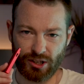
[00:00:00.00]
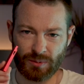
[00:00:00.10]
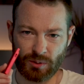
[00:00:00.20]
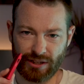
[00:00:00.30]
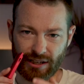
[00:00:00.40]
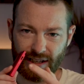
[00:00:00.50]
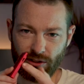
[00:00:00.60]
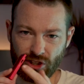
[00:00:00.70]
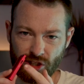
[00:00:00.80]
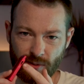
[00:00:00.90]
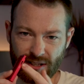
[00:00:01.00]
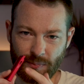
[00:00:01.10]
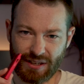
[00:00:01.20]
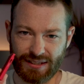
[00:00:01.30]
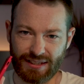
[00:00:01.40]
comes with a little
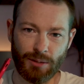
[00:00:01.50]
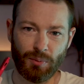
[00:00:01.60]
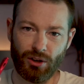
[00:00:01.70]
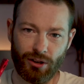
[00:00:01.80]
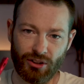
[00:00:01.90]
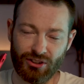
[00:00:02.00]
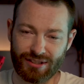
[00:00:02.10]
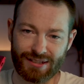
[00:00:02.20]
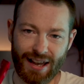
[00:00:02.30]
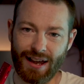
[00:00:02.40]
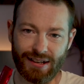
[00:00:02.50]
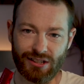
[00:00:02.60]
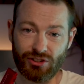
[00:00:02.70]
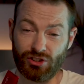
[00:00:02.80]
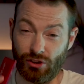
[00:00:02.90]
USB-C port on the side.
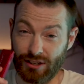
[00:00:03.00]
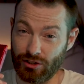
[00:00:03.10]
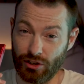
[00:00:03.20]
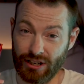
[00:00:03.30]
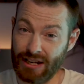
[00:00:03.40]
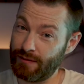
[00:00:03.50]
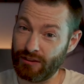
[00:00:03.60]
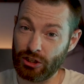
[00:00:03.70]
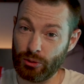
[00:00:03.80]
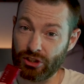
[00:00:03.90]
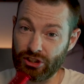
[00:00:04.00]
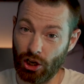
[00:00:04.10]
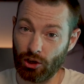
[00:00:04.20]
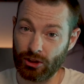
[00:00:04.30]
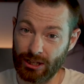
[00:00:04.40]
So there's no need for you to
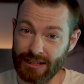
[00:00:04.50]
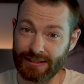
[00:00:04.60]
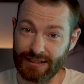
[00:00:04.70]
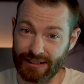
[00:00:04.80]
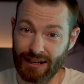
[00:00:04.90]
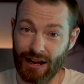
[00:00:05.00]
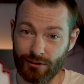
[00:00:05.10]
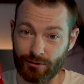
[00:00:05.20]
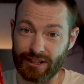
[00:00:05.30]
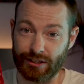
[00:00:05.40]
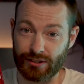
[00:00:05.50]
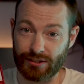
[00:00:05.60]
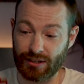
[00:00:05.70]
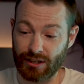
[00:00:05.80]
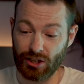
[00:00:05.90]
dock these into card
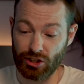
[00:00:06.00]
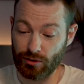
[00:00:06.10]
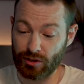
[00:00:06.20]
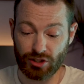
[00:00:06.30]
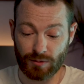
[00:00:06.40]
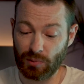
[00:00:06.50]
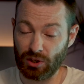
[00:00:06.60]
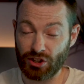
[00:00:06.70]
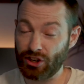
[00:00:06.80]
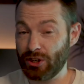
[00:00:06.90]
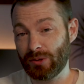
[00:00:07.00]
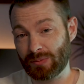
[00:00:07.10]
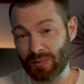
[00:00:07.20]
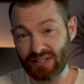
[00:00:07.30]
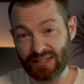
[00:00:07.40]
readers. You can just plug your
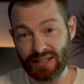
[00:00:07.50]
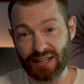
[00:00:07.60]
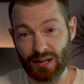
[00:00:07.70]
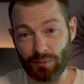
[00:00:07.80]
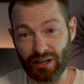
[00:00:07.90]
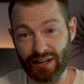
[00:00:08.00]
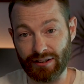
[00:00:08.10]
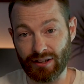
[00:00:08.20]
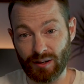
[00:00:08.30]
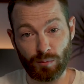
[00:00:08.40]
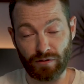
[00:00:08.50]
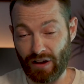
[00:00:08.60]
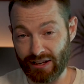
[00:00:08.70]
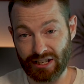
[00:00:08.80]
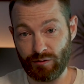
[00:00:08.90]
USB-C cable in,
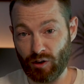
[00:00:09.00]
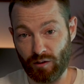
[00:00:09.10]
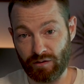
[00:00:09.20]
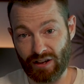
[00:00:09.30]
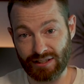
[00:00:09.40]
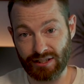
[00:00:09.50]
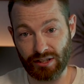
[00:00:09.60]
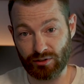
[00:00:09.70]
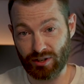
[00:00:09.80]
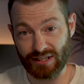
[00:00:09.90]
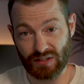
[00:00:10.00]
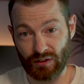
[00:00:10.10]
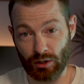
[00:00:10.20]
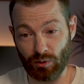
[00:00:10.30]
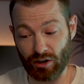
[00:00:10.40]
providing you've got a fast enough
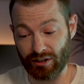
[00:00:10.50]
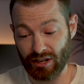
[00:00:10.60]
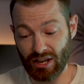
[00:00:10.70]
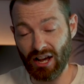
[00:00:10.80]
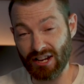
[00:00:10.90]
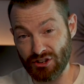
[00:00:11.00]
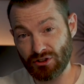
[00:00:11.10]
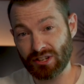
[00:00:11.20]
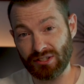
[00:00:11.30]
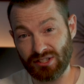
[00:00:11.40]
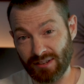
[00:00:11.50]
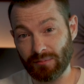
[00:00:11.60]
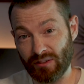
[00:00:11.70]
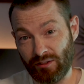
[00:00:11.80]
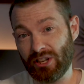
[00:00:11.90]
transfer one, and you can
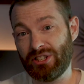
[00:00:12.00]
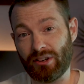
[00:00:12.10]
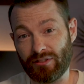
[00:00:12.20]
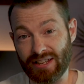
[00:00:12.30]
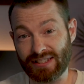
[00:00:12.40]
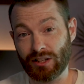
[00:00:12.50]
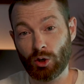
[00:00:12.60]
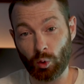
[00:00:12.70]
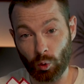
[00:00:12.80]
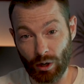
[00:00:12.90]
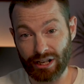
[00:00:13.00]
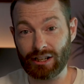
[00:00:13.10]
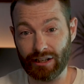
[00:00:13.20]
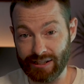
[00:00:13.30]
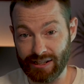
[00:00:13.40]
dump the footage off this
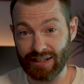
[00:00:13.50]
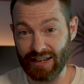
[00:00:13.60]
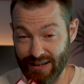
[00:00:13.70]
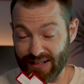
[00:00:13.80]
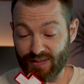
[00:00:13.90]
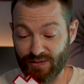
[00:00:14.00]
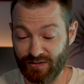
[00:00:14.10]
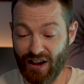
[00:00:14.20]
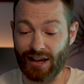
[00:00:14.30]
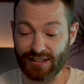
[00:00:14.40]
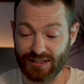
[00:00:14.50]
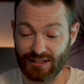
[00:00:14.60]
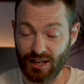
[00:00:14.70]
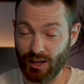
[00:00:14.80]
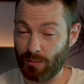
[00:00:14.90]
quickly. It is
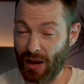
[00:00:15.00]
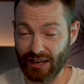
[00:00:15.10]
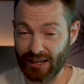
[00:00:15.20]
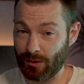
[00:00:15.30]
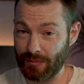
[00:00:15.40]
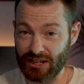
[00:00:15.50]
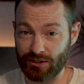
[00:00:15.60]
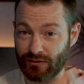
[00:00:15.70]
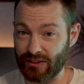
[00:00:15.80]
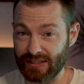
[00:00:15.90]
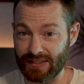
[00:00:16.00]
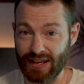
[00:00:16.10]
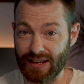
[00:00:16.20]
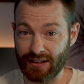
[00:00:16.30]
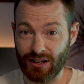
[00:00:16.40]
fast. Backing up media off this
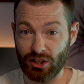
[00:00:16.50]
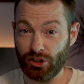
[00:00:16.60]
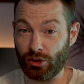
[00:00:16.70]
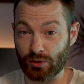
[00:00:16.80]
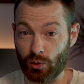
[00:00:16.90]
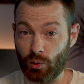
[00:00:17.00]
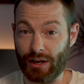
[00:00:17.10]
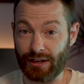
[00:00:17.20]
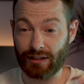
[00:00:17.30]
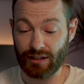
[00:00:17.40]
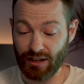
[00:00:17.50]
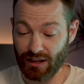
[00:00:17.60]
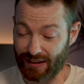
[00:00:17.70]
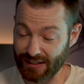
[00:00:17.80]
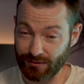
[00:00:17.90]
thing goes quick.
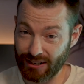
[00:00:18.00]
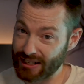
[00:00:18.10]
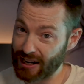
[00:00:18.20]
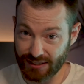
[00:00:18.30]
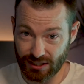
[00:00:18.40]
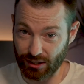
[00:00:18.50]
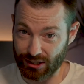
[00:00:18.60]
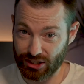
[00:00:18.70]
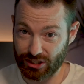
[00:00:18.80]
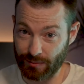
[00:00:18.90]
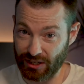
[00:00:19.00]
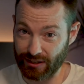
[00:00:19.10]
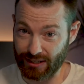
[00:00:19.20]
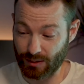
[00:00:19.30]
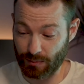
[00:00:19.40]
And that's a really nice touch, to be
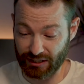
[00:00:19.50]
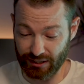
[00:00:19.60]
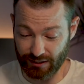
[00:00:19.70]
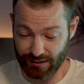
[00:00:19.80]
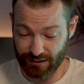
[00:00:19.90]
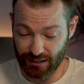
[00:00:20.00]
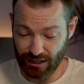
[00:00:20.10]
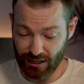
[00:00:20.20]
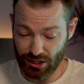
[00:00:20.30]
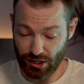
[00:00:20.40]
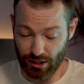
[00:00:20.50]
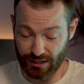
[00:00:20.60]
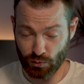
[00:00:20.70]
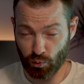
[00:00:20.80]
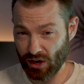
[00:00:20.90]
honest, because, you know,
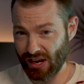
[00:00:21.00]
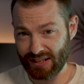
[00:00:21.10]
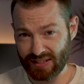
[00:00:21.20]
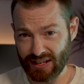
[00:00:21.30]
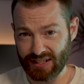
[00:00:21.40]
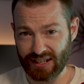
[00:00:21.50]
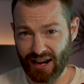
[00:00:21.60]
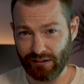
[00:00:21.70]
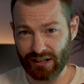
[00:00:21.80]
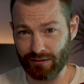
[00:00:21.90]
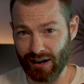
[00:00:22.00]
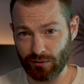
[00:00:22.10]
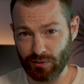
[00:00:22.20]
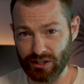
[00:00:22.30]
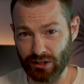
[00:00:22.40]
it's one less thing to carry
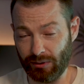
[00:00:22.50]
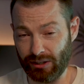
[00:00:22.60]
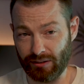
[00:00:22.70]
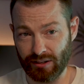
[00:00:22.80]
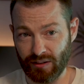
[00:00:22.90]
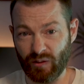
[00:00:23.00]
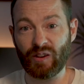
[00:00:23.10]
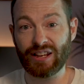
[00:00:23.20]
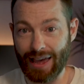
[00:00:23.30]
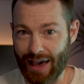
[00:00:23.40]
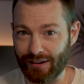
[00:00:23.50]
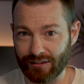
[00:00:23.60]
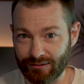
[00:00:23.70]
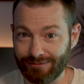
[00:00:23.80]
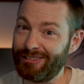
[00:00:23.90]
around with you and forget,
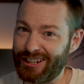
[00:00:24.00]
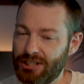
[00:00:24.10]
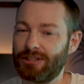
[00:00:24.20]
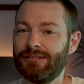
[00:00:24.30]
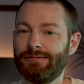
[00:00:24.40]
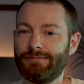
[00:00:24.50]
which